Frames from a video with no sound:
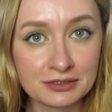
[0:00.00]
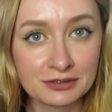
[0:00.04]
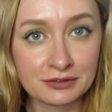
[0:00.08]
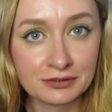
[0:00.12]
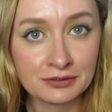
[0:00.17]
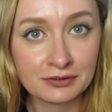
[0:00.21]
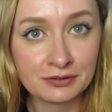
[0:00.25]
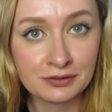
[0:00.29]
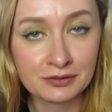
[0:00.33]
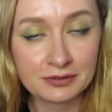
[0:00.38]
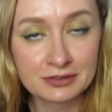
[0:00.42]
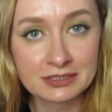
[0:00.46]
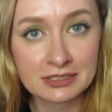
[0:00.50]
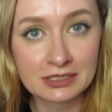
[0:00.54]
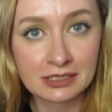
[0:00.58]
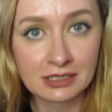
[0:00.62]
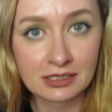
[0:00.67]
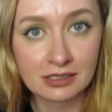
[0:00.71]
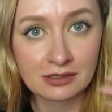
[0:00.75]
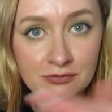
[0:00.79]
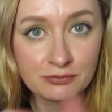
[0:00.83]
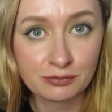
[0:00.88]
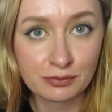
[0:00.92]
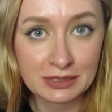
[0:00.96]
to
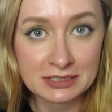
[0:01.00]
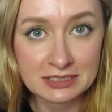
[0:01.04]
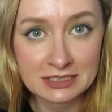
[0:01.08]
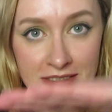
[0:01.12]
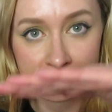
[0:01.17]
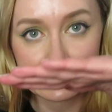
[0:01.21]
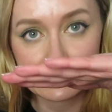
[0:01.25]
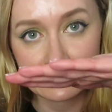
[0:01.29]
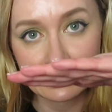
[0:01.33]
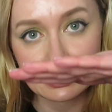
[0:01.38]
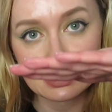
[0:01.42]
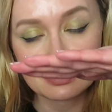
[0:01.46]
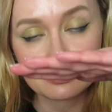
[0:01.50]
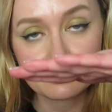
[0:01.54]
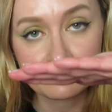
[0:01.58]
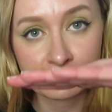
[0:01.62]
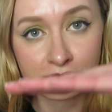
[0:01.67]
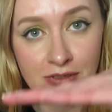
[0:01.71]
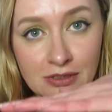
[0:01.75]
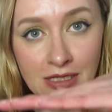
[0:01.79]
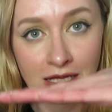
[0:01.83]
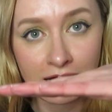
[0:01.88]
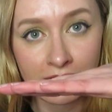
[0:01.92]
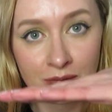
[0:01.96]
see if once it does
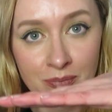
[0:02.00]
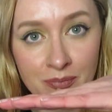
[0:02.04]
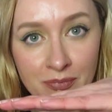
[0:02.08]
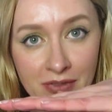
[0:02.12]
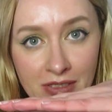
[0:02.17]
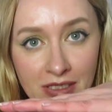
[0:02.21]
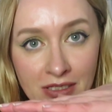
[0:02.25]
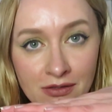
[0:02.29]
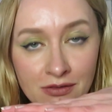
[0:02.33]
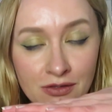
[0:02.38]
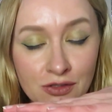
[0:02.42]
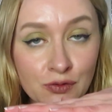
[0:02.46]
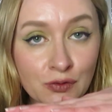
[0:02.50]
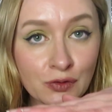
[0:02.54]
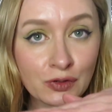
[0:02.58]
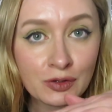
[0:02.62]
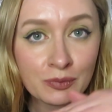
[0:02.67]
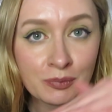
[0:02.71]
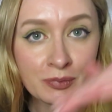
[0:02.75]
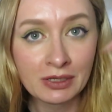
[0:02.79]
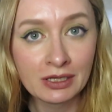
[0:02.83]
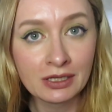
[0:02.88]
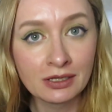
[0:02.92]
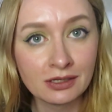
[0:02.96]
fill up in the
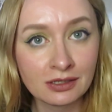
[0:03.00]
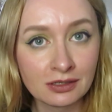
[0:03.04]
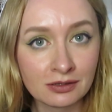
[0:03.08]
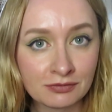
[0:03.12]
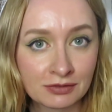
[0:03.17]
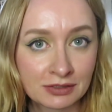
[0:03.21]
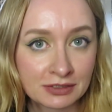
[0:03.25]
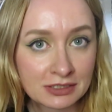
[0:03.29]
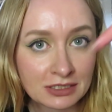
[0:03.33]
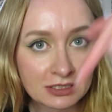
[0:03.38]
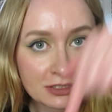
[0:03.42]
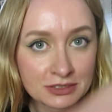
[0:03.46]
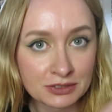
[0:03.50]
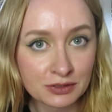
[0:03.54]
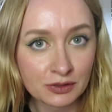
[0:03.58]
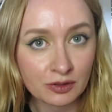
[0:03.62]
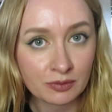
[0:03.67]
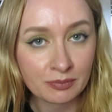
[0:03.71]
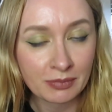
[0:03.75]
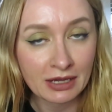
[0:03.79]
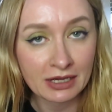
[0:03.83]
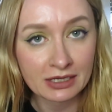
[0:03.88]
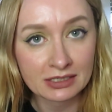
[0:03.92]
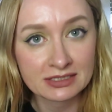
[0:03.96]
grow bed, if it does
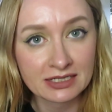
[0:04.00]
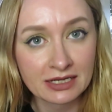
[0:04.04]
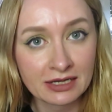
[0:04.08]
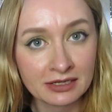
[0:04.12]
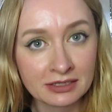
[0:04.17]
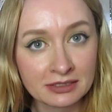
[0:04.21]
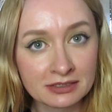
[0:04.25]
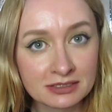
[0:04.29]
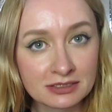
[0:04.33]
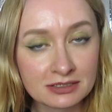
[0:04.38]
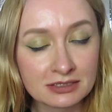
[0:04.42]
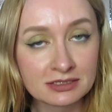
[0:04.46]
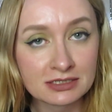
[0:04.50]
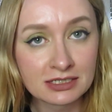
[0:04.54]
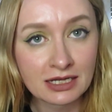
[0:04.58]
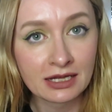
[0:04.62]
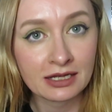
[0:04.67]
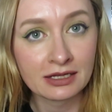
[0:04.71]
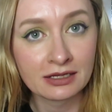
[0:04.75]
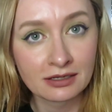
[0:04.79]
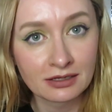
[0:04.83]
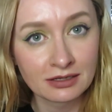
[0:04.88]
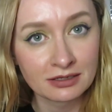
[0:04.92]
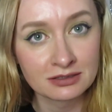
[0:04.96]
go back down into the
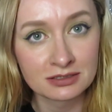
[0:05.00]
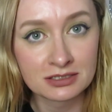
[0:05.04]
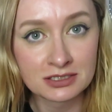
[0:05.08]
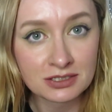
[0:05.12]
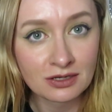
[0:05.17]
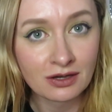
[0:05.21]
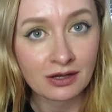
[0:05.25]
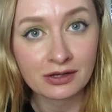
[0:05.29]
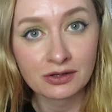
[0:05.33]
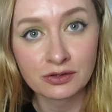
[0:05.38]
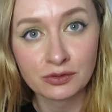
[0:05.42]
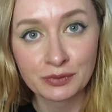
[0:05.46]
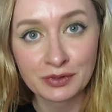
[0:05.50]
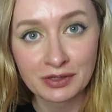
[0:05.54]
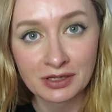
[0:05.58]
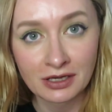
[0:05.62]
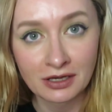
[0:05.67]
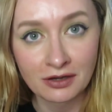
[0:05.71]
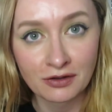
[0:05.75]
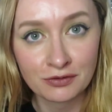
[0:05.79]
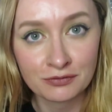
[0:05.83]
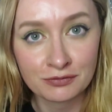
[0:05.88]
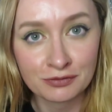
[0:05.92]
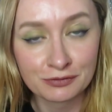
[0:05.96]
tank and cycle
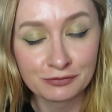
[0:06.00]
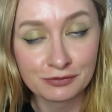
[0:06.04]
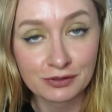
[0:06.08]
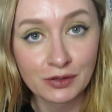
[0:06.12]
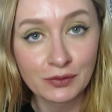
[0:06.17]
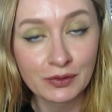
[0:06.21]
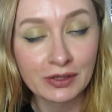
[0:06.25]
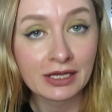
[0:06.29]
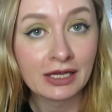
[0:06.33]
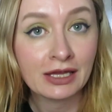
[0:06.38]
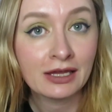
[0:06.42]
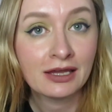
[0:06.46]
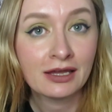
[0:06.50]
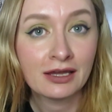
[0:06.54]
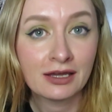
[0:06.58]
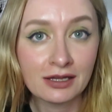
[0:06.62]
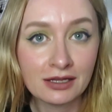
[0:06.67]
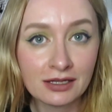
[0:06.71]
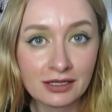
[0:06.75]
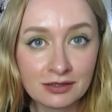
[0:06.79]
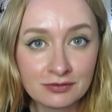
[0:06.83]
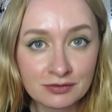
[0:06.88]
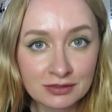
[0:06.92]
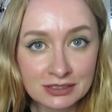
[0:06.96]
without overflowing.
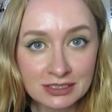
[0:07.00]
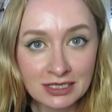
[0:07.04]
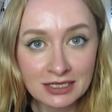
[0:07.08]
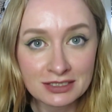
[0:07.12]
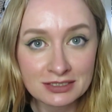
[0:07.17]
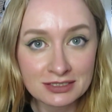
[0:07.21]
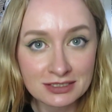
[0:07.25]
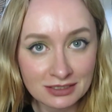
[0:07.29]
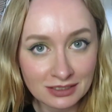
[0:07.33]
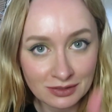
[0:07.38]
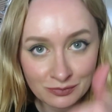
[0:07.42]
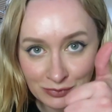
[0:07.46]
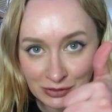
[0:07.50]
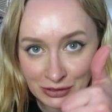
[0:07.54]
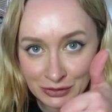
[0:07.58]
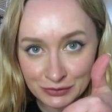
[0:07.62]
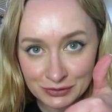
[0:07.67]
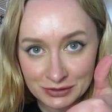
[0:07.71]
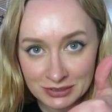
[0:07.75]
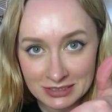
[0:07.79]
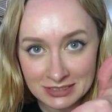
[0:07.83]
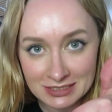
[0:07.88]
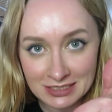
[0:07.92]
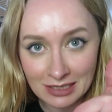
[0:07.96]
If it does, then we're
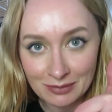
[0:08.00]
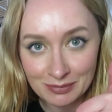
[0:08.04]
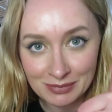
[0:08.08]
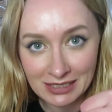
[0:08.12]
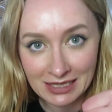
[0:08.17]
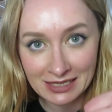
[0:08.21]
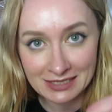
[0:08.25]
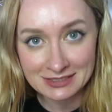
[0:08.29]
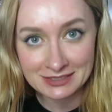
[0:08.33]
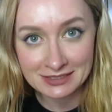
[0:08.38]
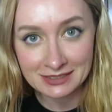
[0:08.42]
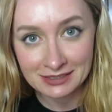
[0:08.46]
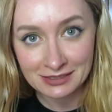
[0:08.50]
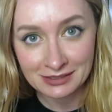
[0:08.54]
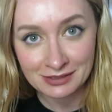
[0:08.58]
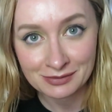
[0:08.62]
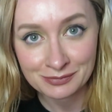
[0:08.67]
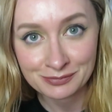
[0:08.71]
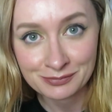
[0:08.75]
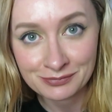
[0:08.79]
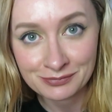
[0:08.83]
good to start planting.